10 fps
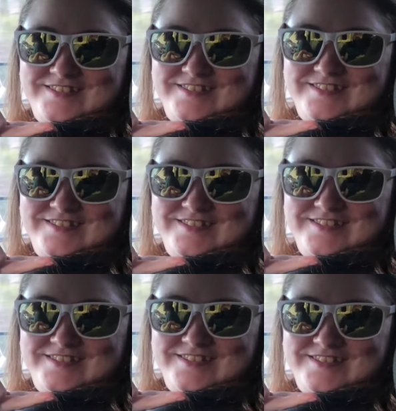
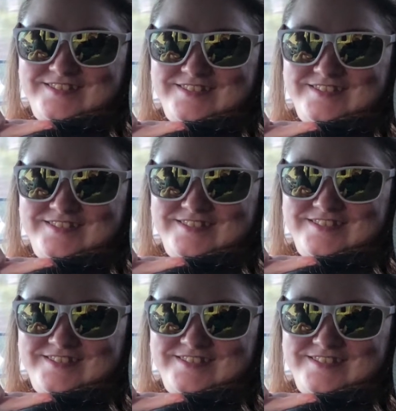
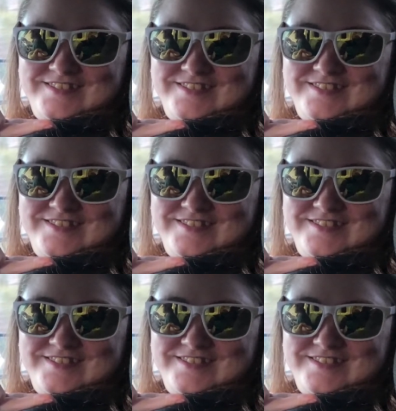[no speech]